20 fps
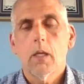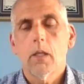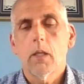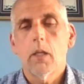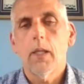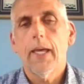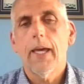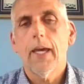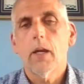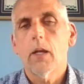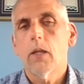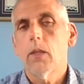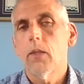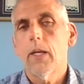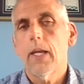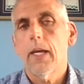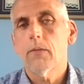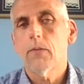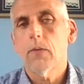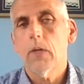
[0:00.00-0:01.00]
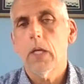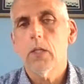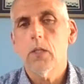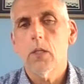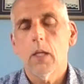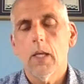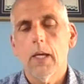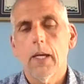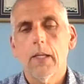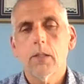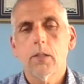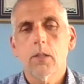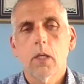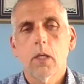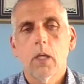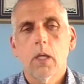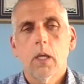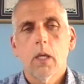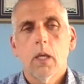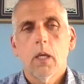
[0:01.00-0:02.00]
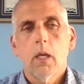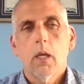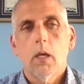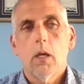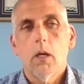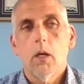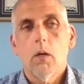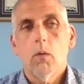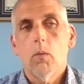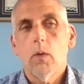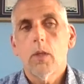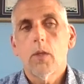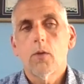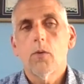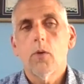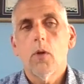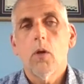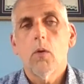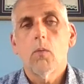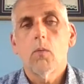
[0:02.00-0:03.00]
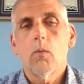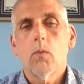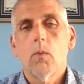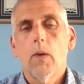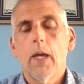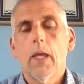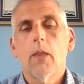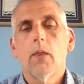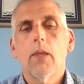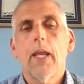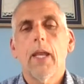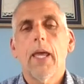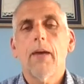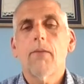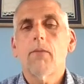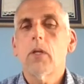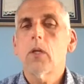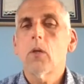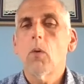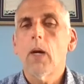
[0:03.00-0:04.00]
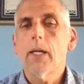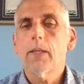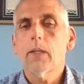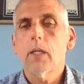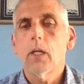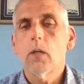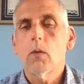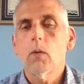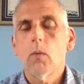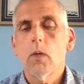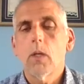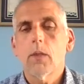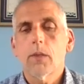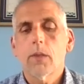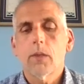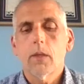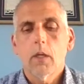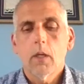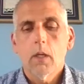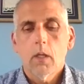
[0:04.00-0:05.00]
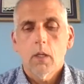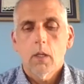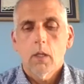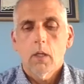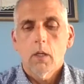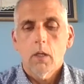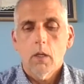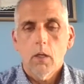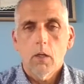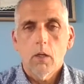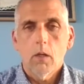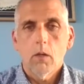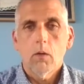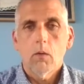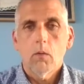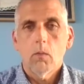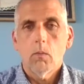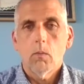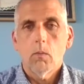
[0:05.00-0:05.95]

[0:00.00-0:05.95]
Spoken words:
the layout of the nitrification lines, with the drone, rather than having to go out there with the